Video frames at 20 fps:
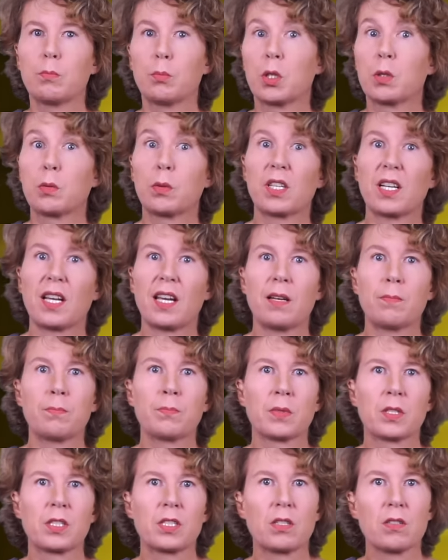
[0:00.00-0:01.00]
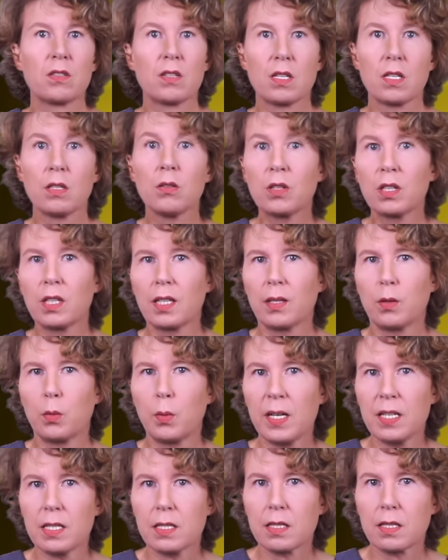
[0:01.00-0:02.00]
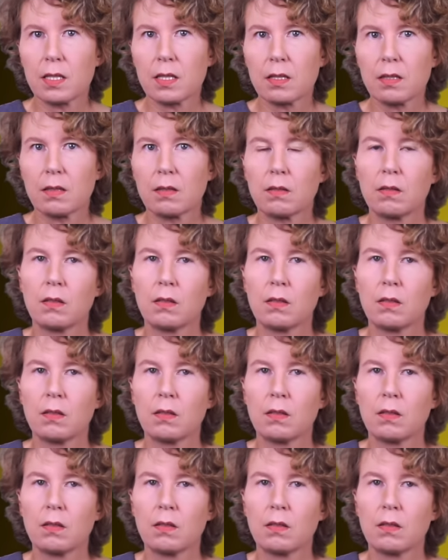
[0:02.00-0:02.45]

But what happens to the nuclear waste?